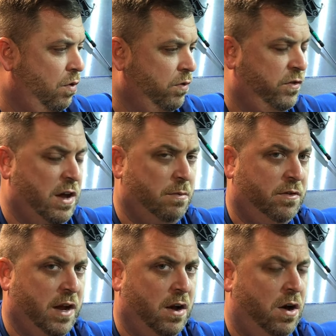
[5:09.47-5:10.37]
whole set
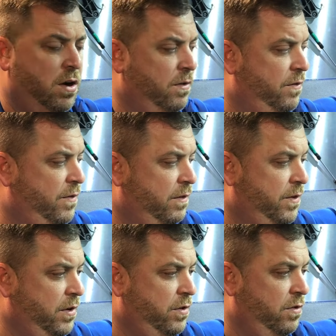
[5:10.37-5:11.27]
was like
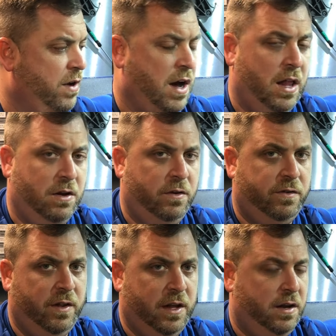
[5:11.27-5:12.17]

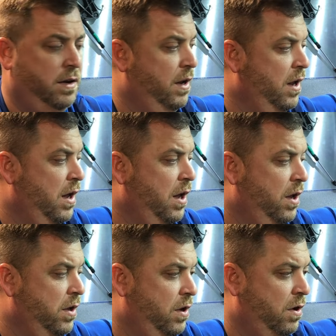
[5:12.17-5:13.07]
$152, and then,
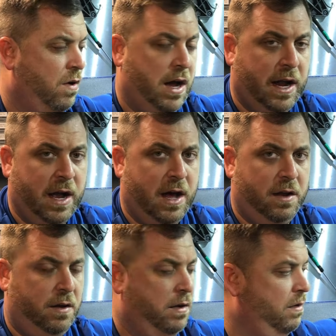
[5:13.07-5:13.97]
you know, I
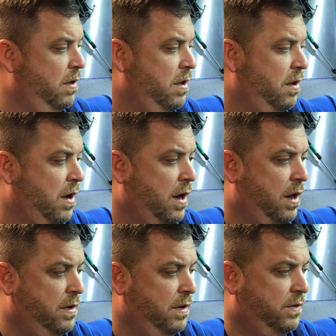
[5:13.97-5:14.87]
got
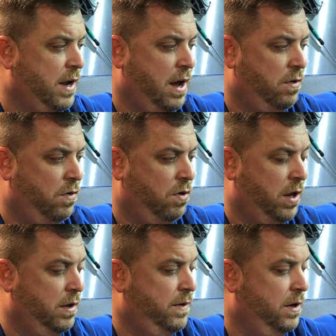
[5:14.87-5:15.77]
a discount on
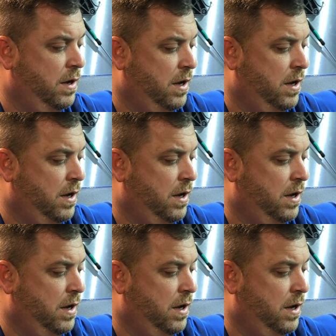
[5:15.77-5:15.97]
it.